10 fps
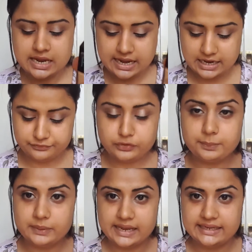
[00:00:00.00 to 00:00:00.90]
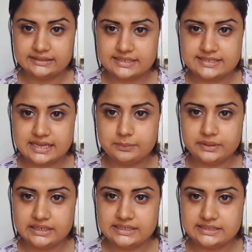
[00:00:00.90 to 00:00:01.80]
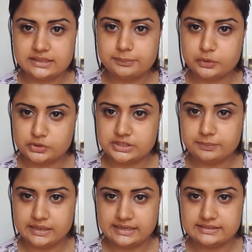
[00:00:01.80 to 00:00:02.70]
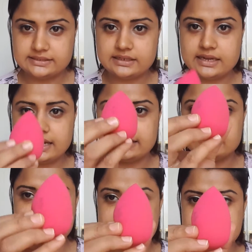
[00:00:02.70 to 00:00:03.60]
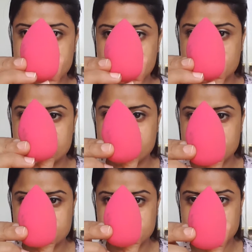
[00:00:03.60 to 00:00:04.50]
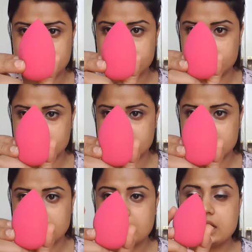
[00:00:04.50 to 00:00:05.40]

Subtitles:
And for applying this, I'll be needing a beauty blender, and this is the beauty blender that I'm using.